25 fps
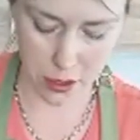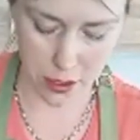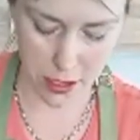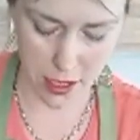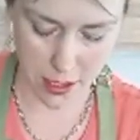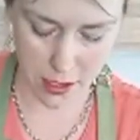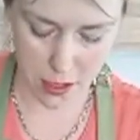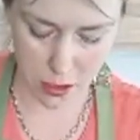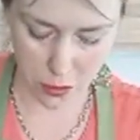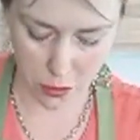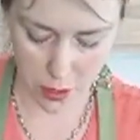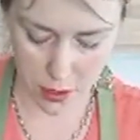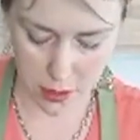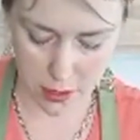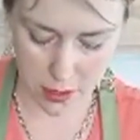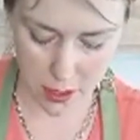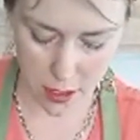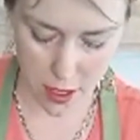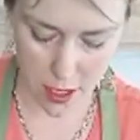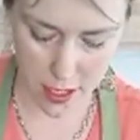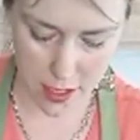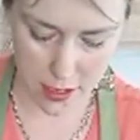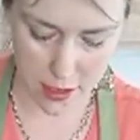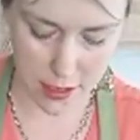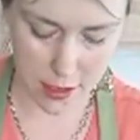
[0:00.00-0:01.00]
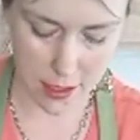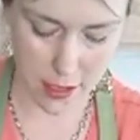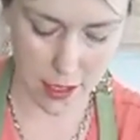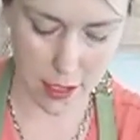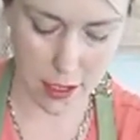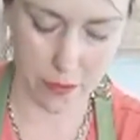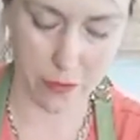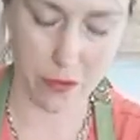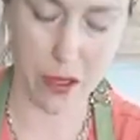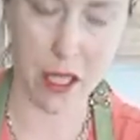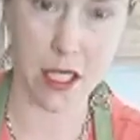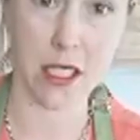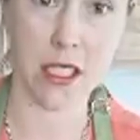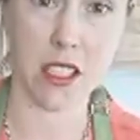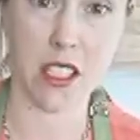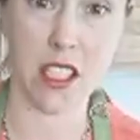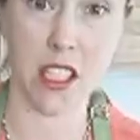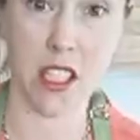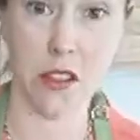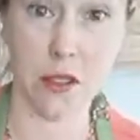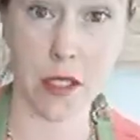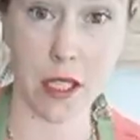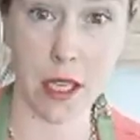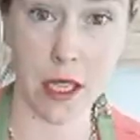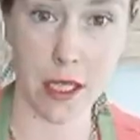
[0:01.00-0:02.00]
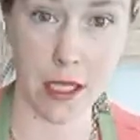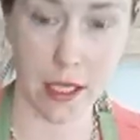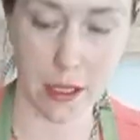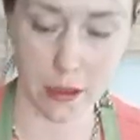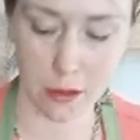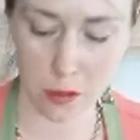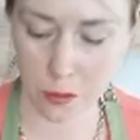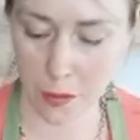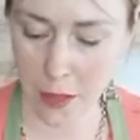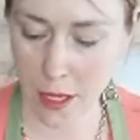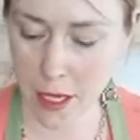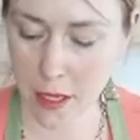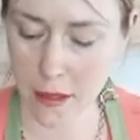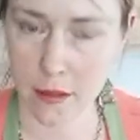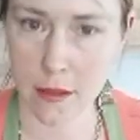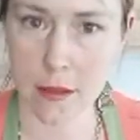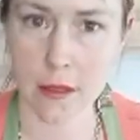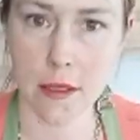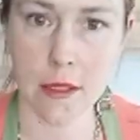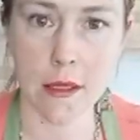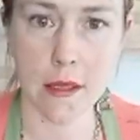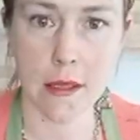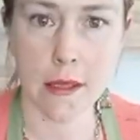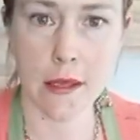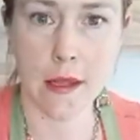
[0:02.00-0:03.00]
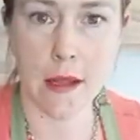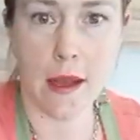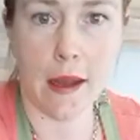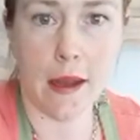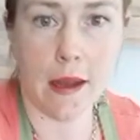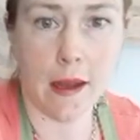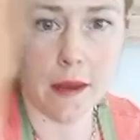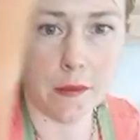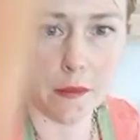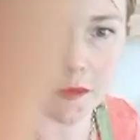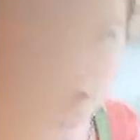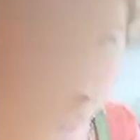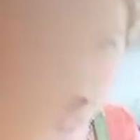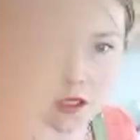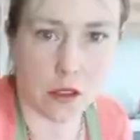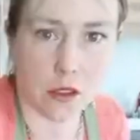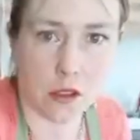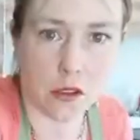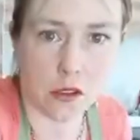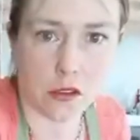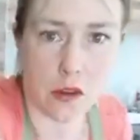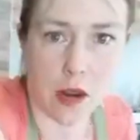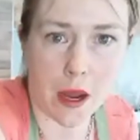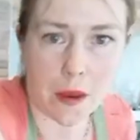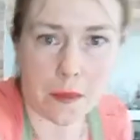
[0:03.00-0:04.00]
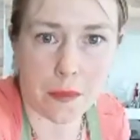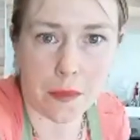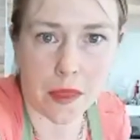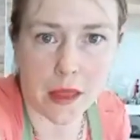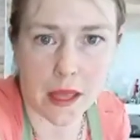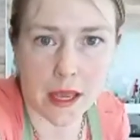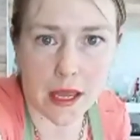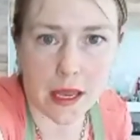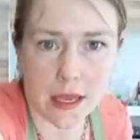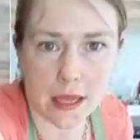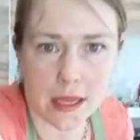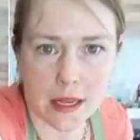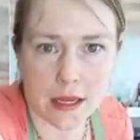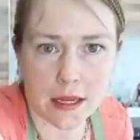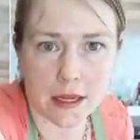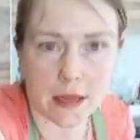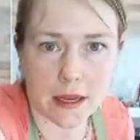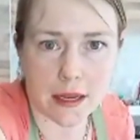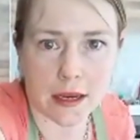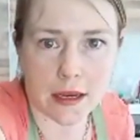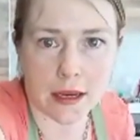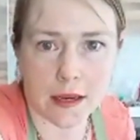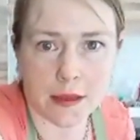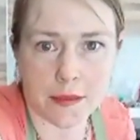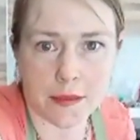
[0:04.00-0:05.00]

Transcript: will sit to one side until I'm ready to use it a little bit. So I'll grab the